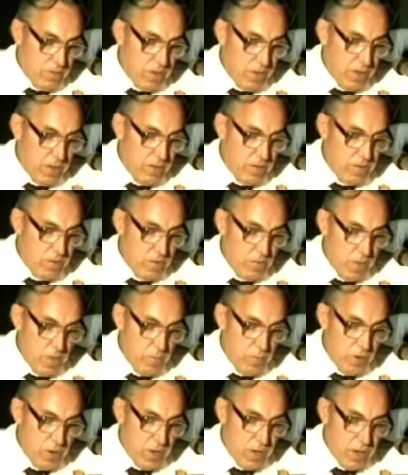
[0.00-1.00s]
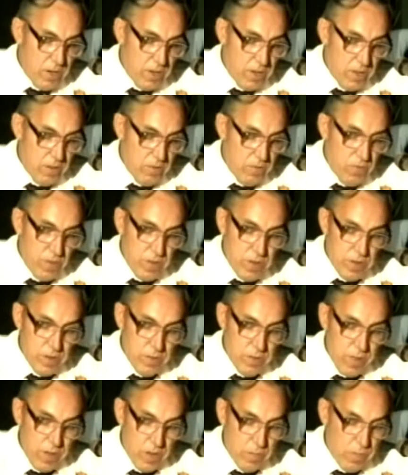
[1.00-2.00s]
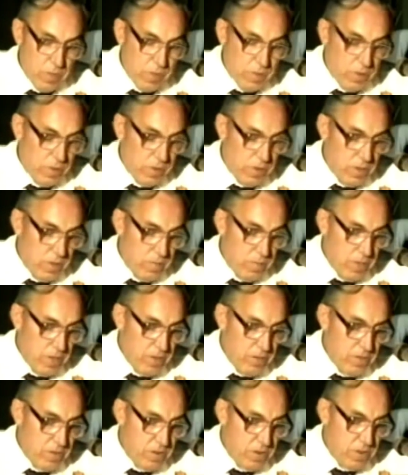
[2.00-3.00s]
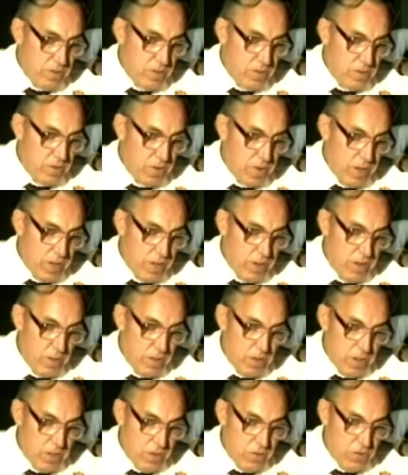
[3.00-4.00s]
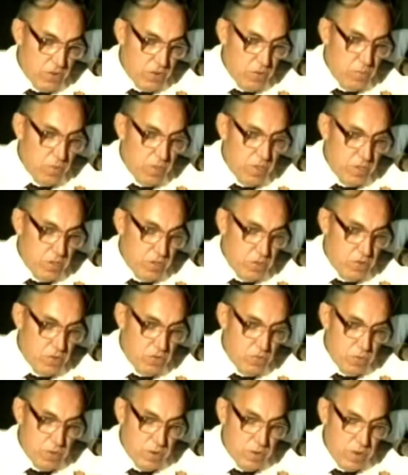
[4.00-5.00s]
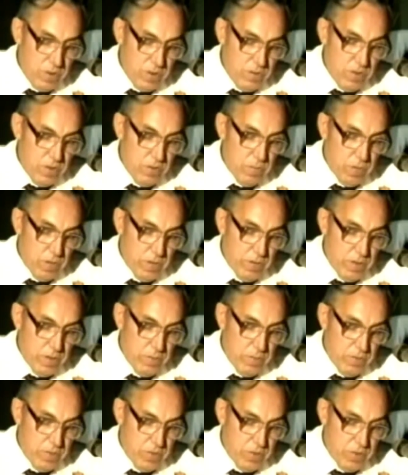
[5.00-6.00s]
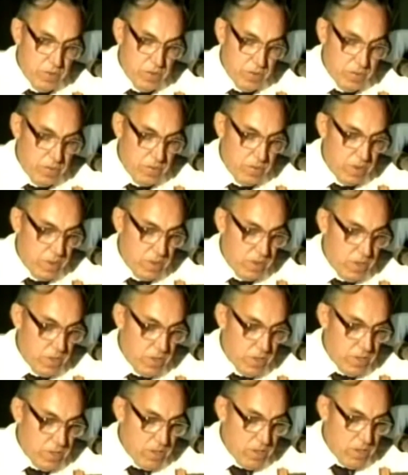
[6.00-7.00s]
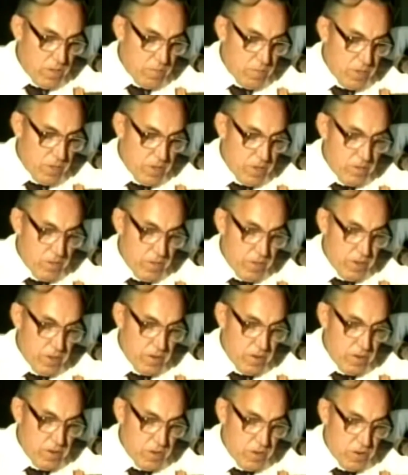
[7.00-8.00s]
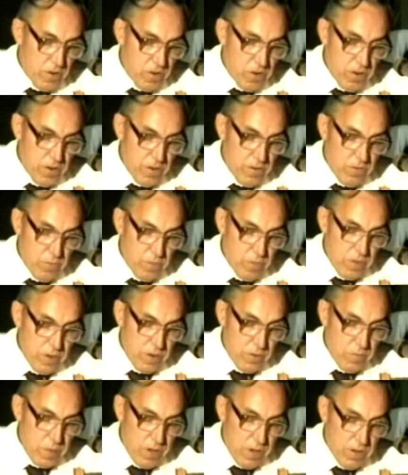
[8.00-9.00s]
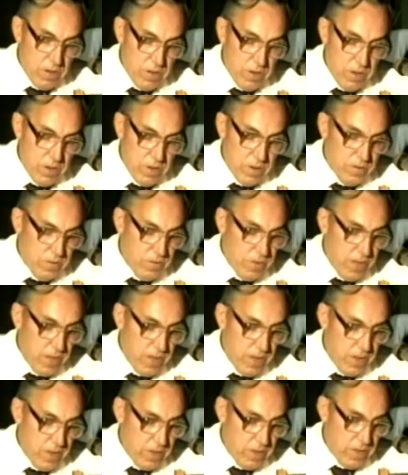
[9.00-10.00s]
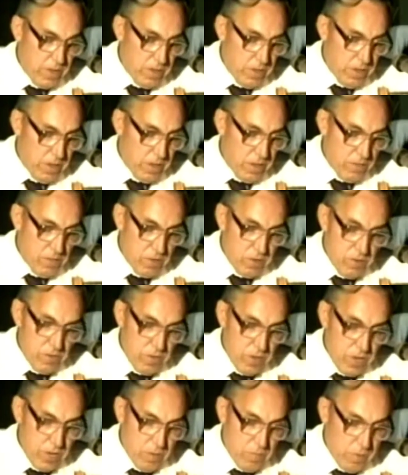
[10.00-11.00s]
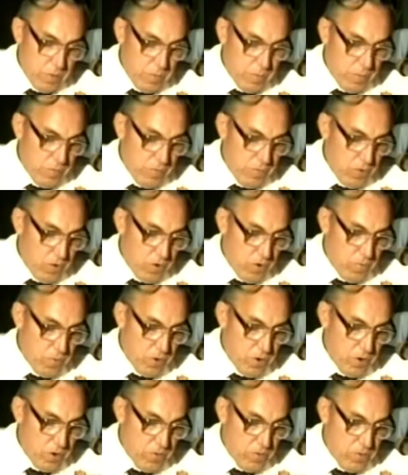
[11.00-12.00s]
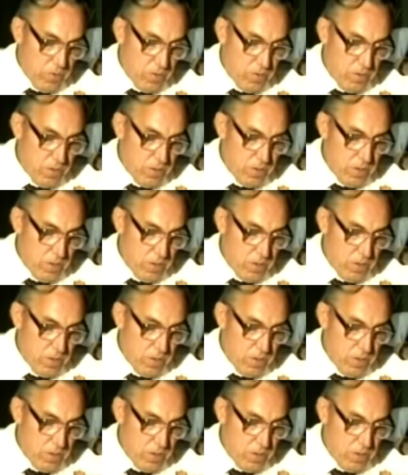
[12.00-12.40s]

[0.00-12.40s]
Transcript: The stages of embryonic and fetal development mentioned in the Coran should be used when teaching Muslim students because they are in accordance with our modern understanding of the development before birth.